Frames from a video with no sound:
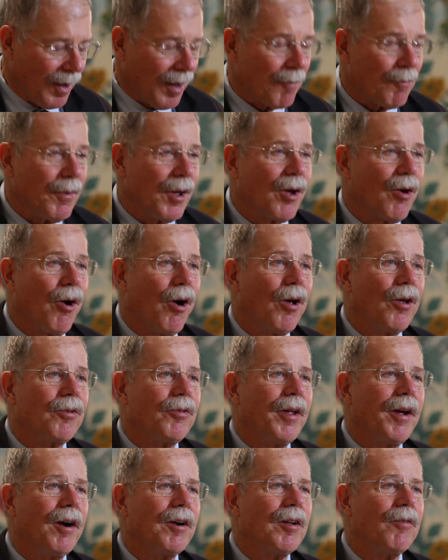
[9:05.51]
because
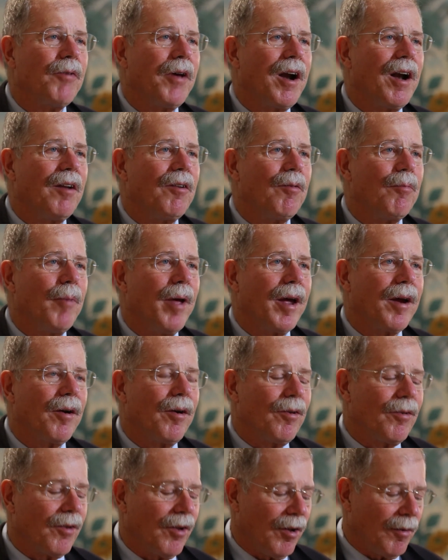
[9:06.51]
they are definitive
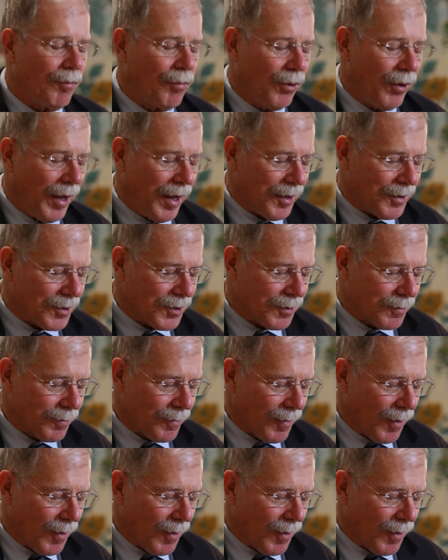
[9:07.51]
makers of place,